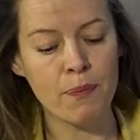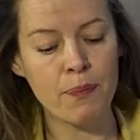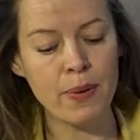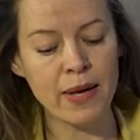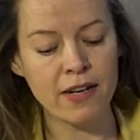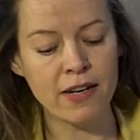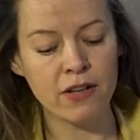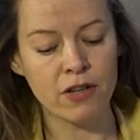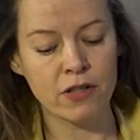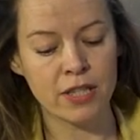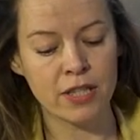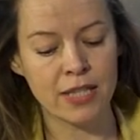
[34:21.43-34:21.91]

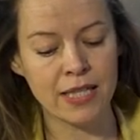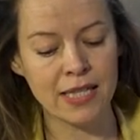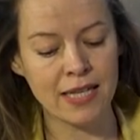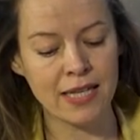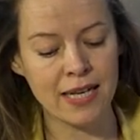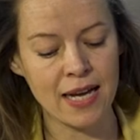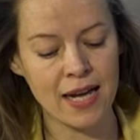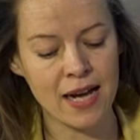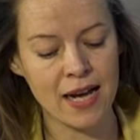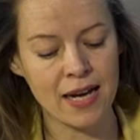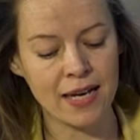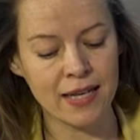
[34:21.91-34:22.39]

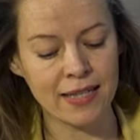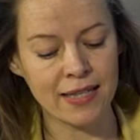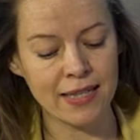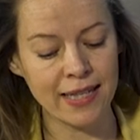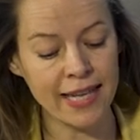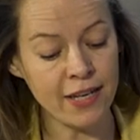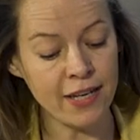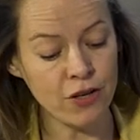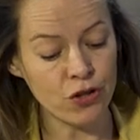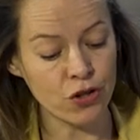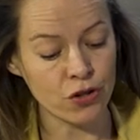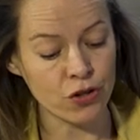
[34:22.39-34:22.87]
biggest uh,
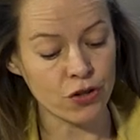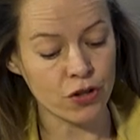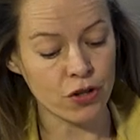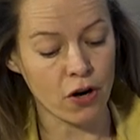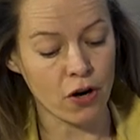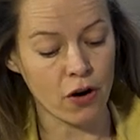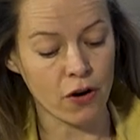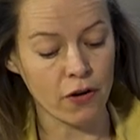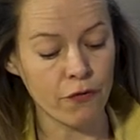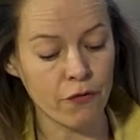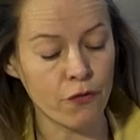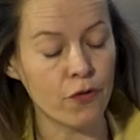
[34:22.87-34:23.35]
glaciers
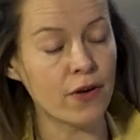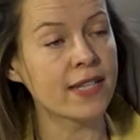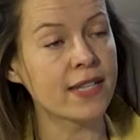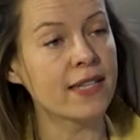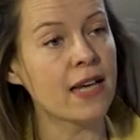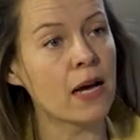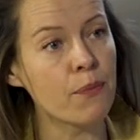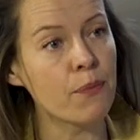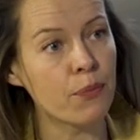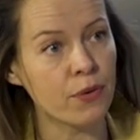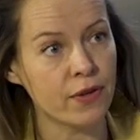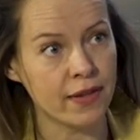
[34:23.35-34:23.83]
are, for
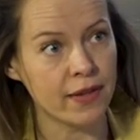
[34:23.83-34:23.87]
example,